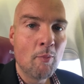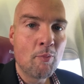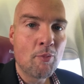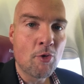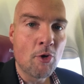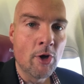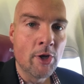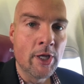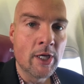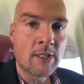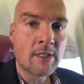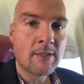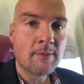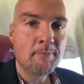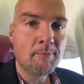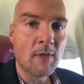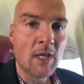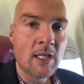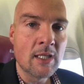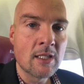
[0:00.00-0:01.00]
product,
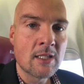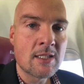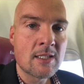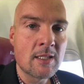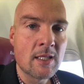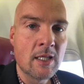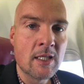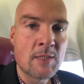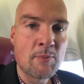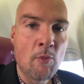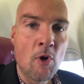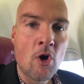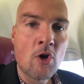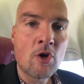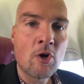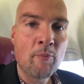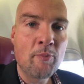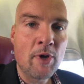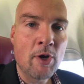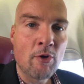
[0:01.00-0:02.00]
and it's more
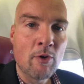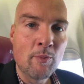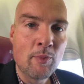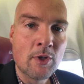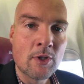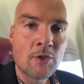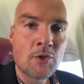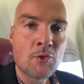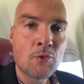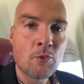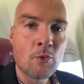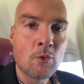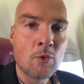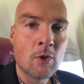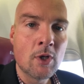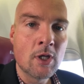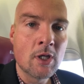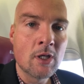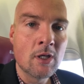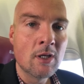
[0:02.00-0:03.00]
comparable to
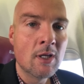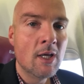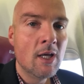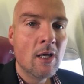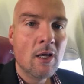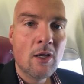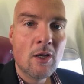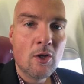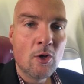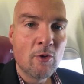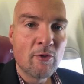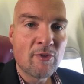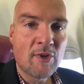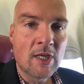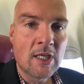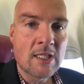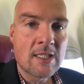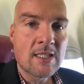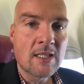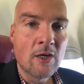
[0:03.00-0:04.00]

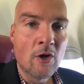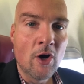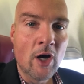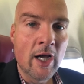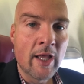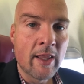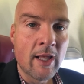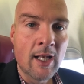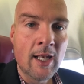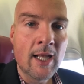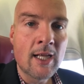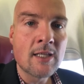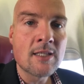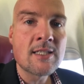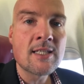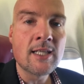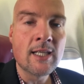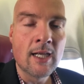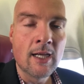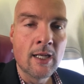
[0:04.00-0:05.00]
Lufthansa or other
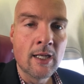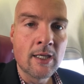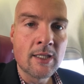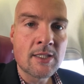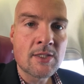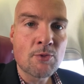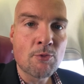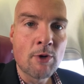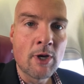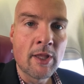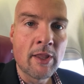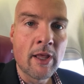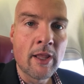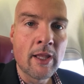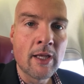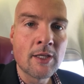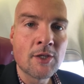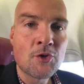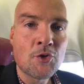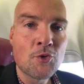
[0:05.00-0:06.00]
legacy airlines rather
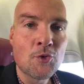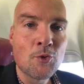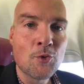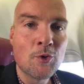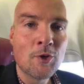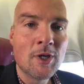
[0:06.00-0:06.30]
than to